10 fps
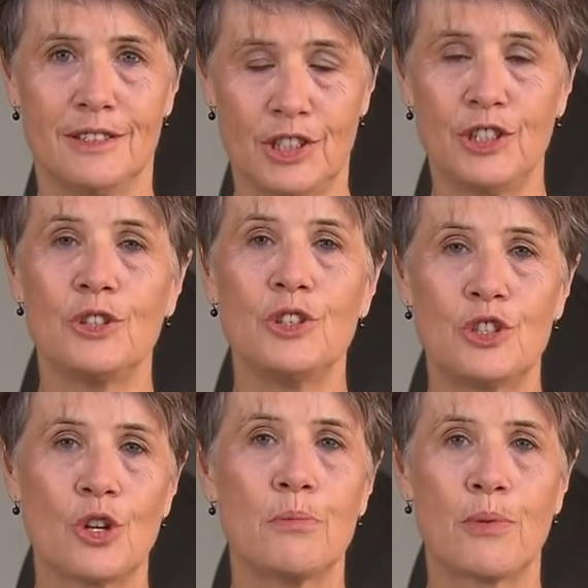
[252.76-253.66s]
to do the
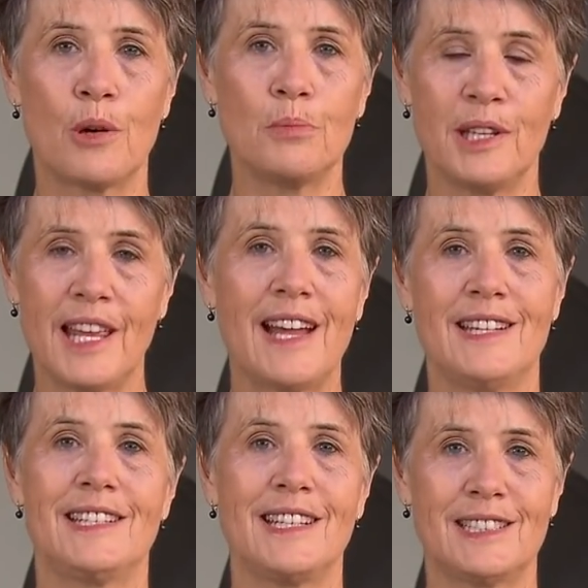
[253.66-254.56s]
job properly and
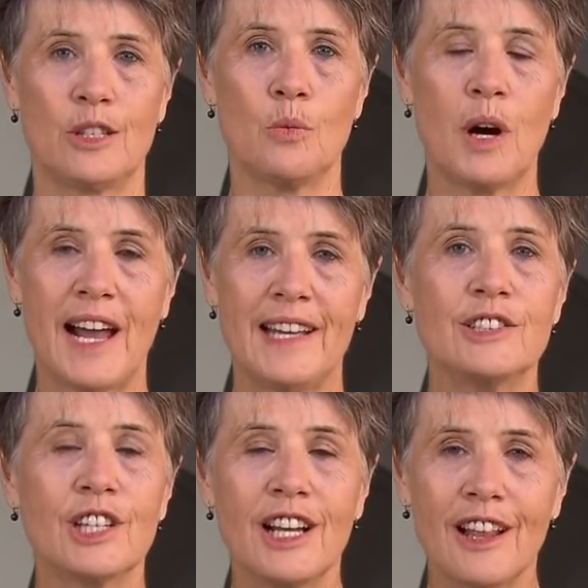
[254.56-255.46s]
a decent
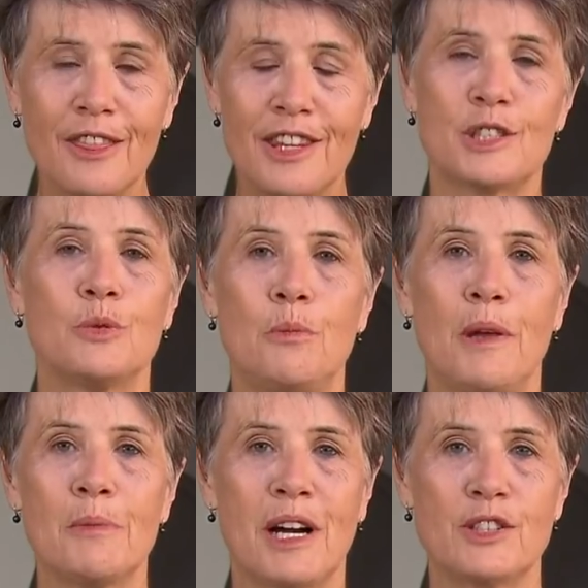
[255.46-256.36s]
wage, this would
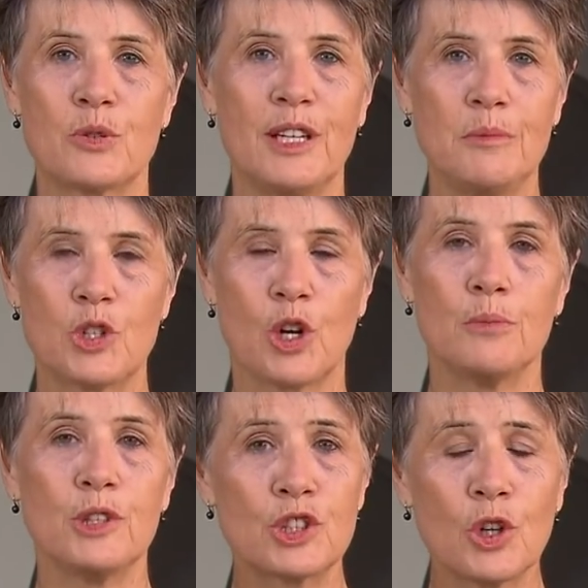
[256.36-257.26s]
be my dream
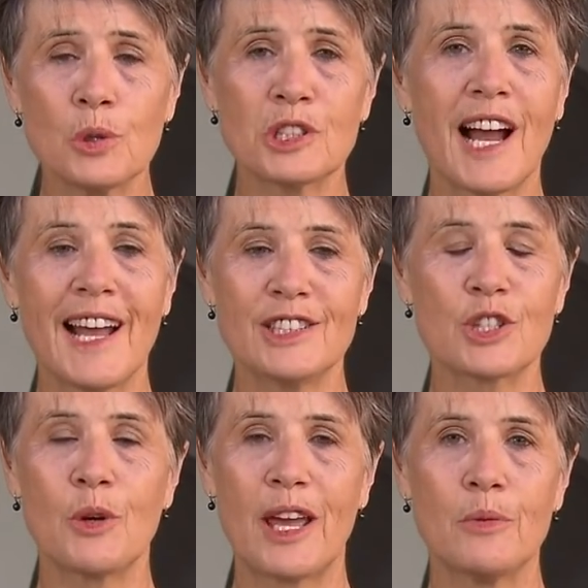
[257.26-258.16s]
job. You talk to
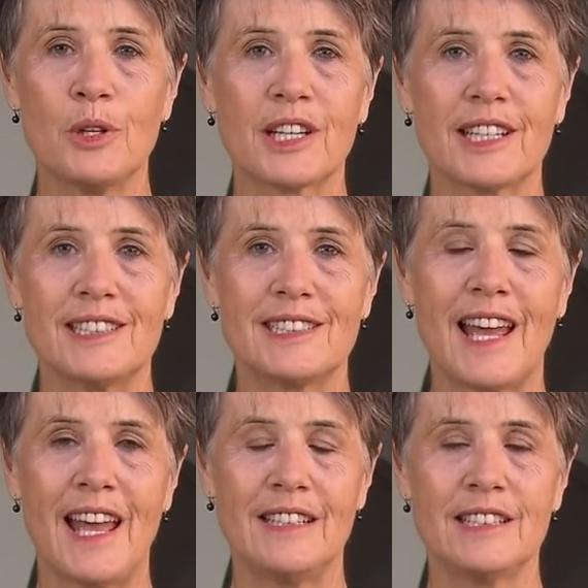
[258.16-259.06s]
aged care workers,
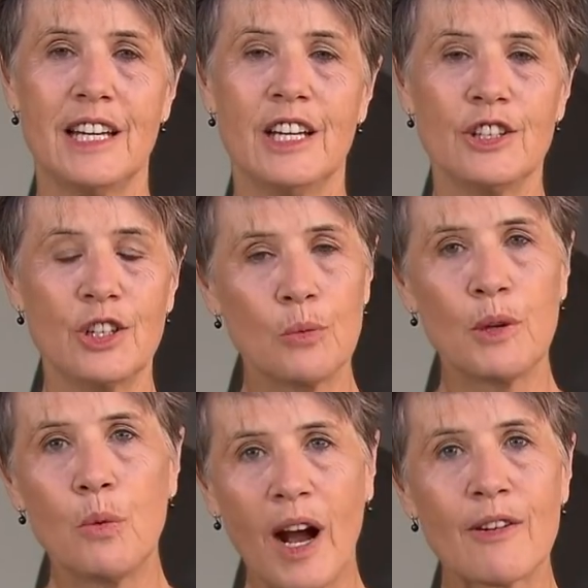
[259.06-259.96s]
and you know,
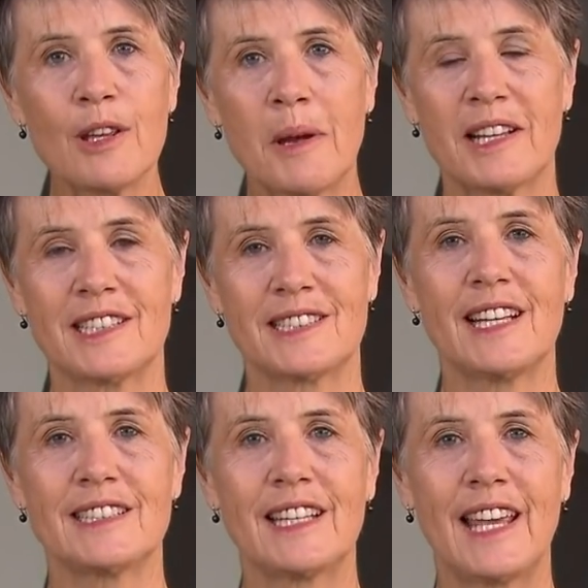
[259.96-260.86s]
we worry about the
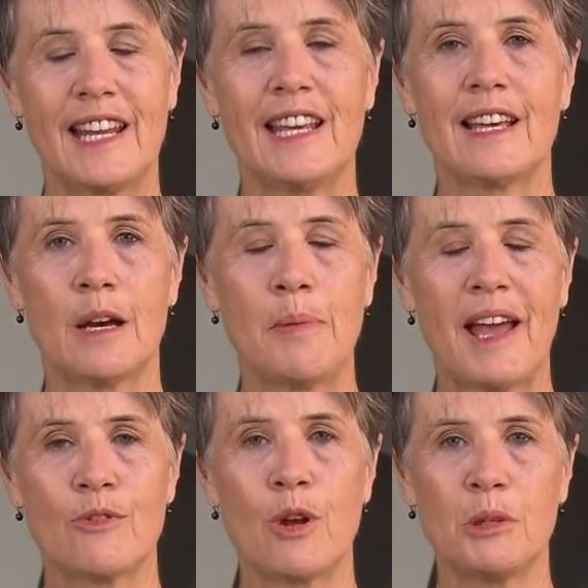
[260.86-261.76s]
sector getting a
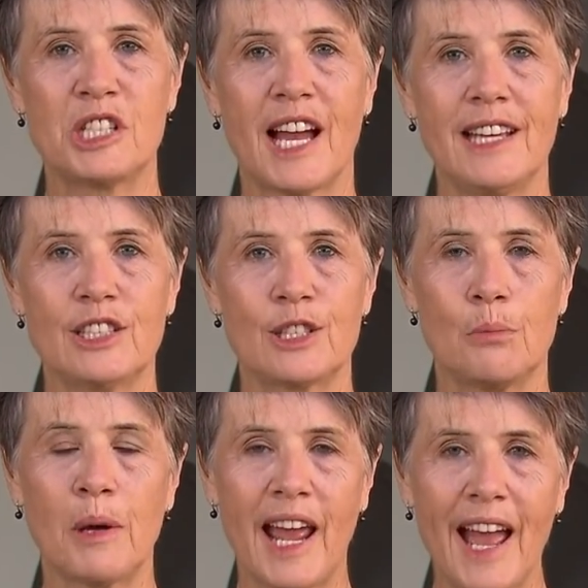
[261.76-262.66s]
bad reputation,
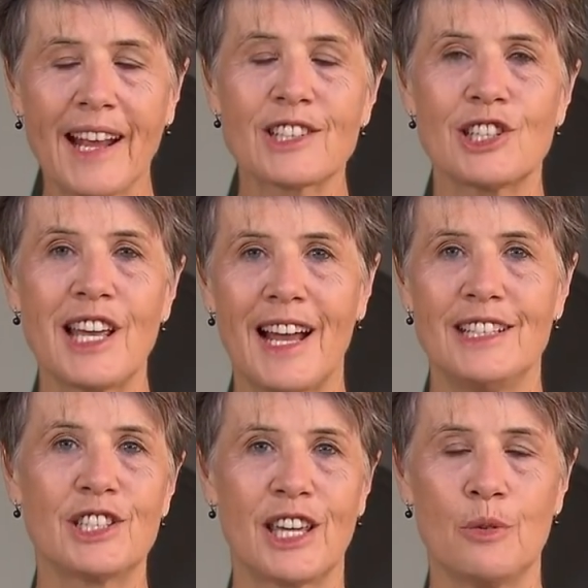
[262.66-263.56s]
but actually,
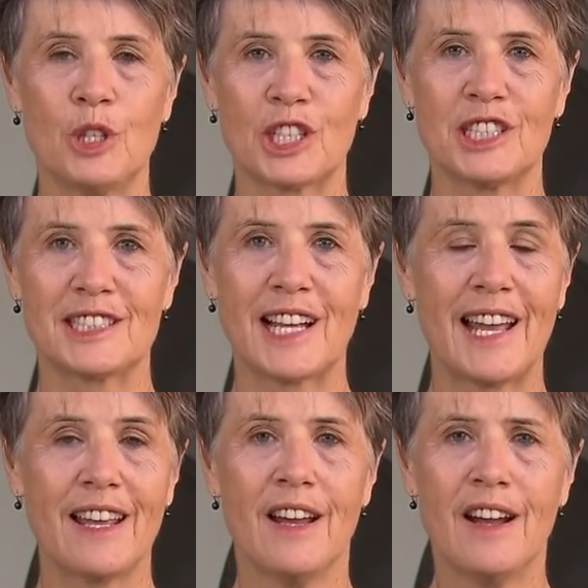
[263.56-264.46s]
aged care workers
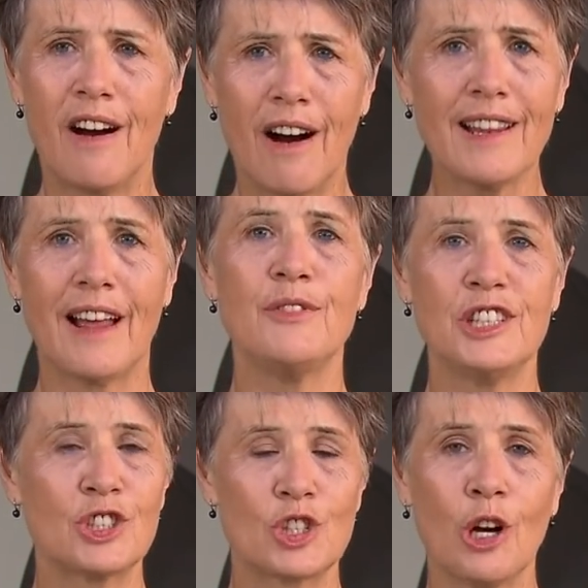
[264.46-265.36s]
say, I love
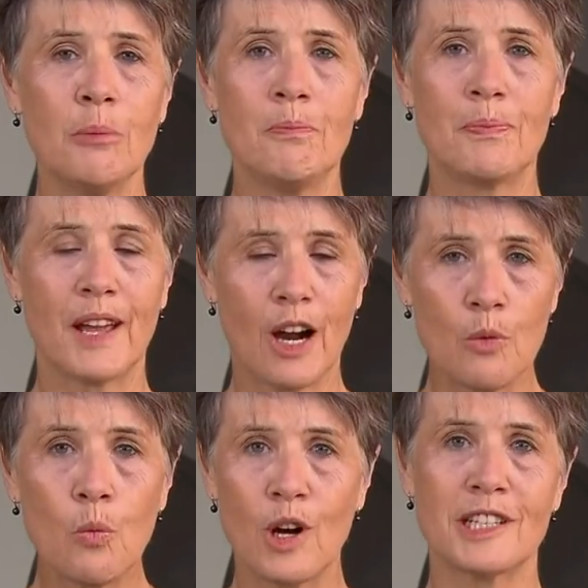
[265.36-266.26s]
this job. I
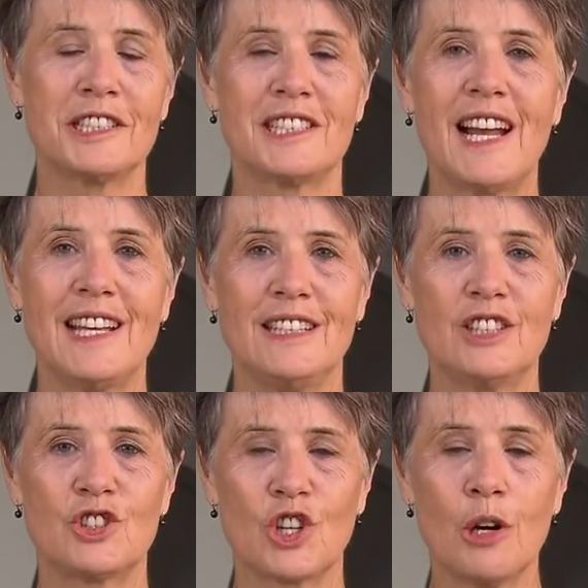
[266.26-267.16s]
want to stay in
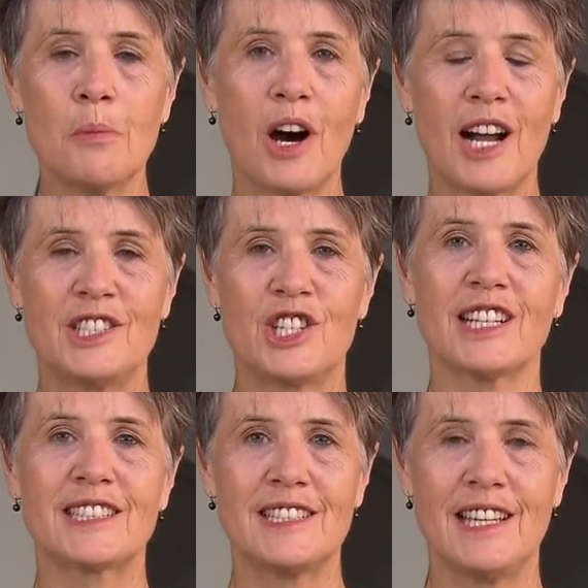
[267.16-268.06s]
this job. I
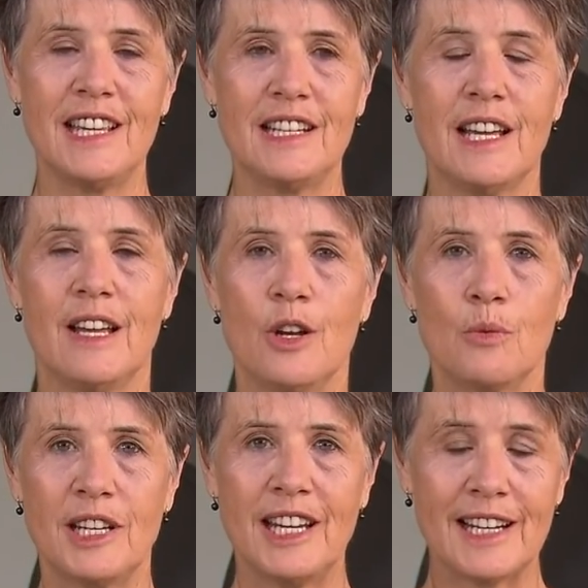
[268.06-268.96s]
just need,
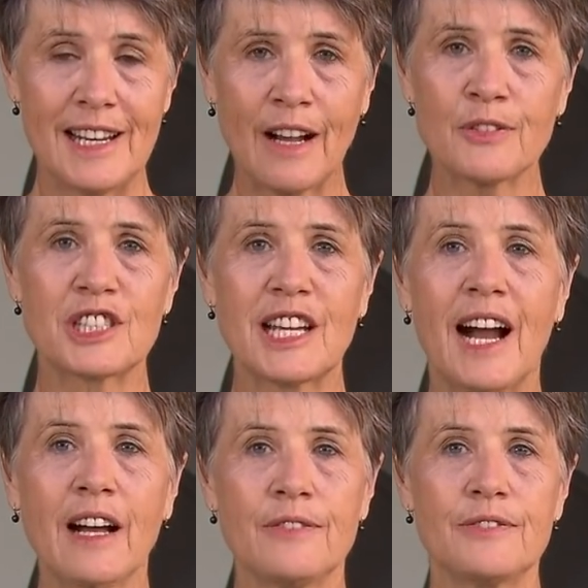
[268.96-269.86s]
we need enough
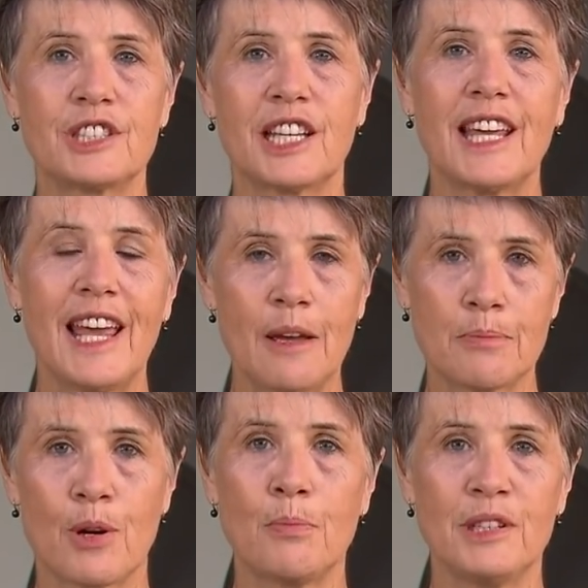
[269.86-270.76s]
staff to care
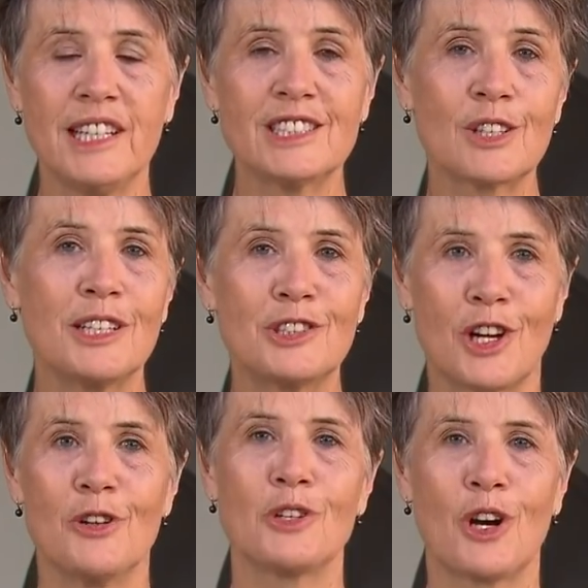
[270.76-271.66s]
properly so I
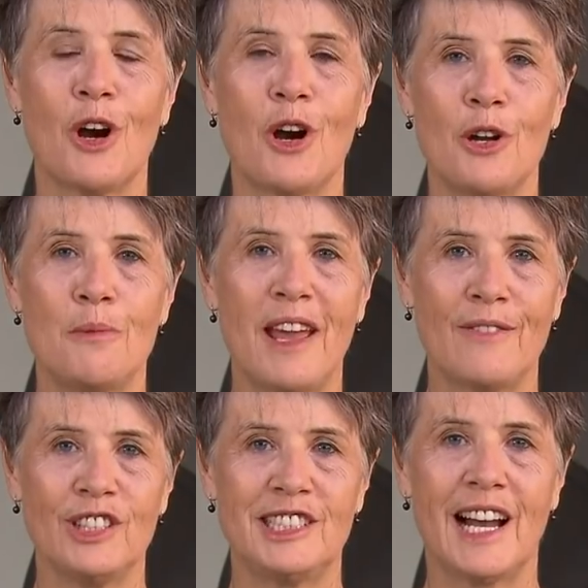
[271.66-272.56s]
don't go home
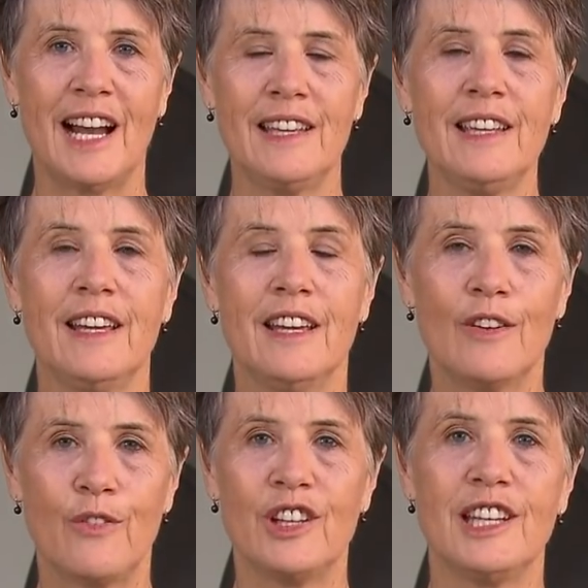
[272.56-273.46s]
every day
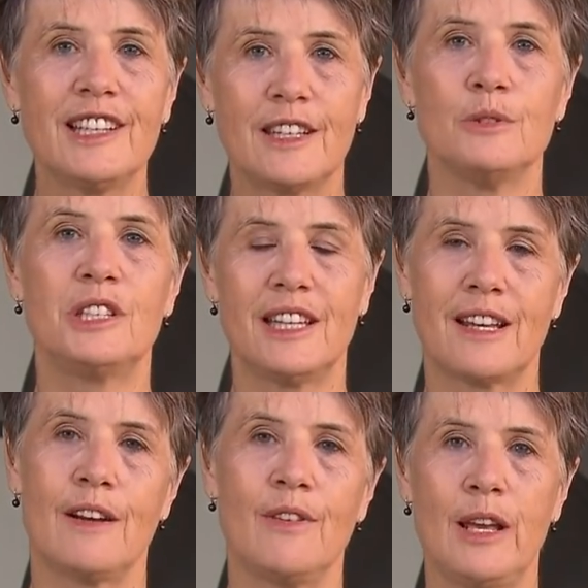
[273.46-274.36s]
feeling guilty
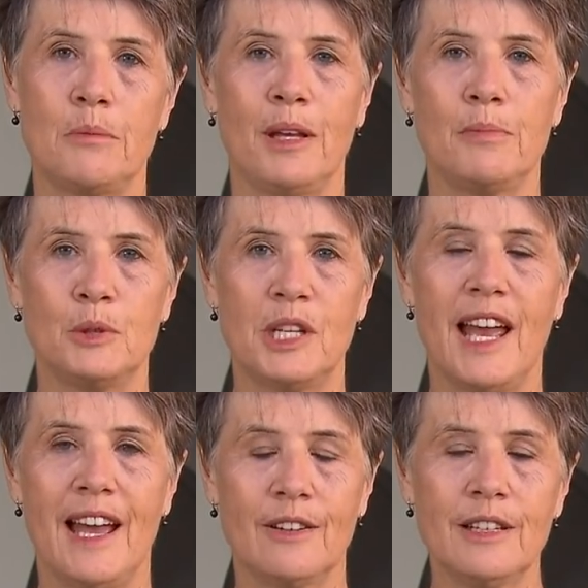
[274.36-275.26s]
that I've let people
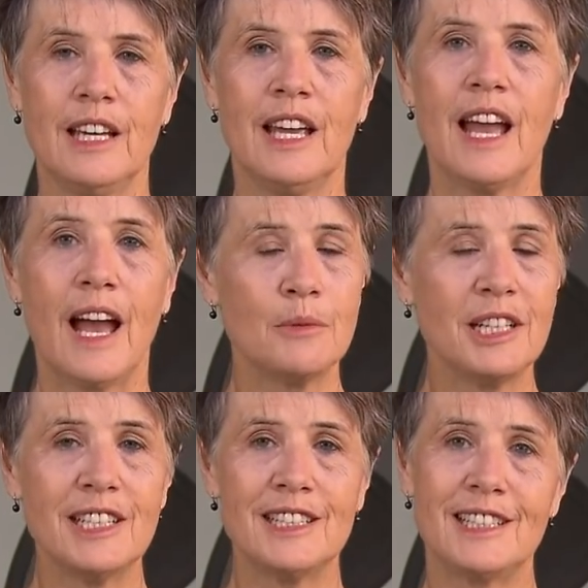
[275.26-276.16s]
down. And we
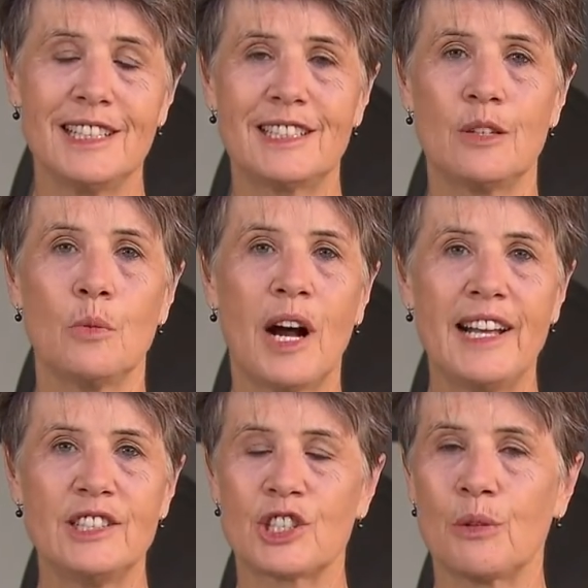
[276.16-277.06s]
need a decent
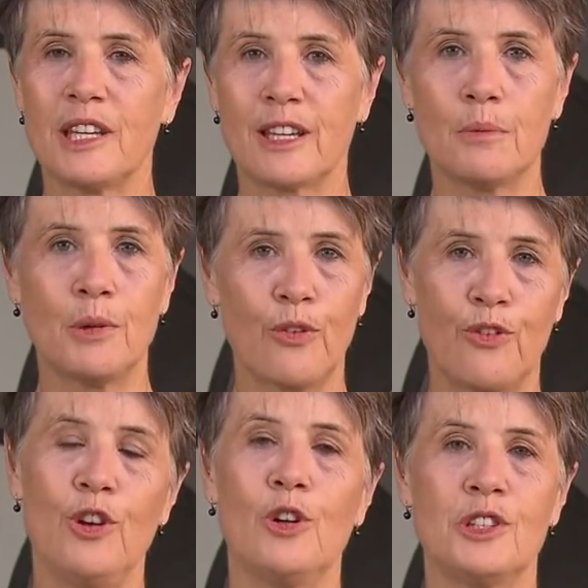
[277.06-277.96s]
wage so we can put
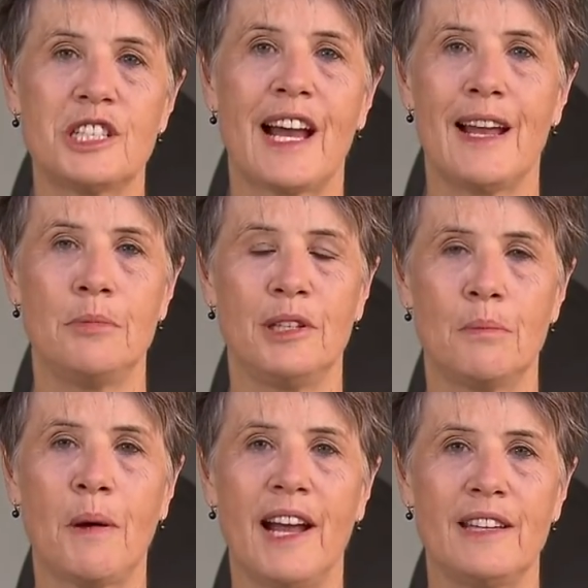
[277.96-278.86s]
food on the table
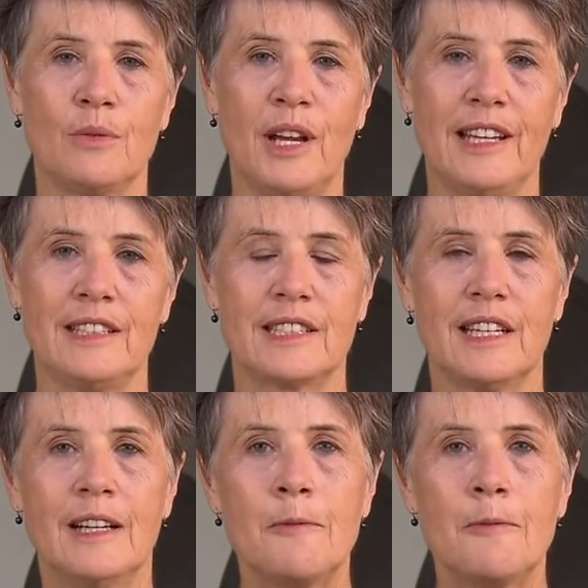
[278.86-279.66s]
and pay the rent.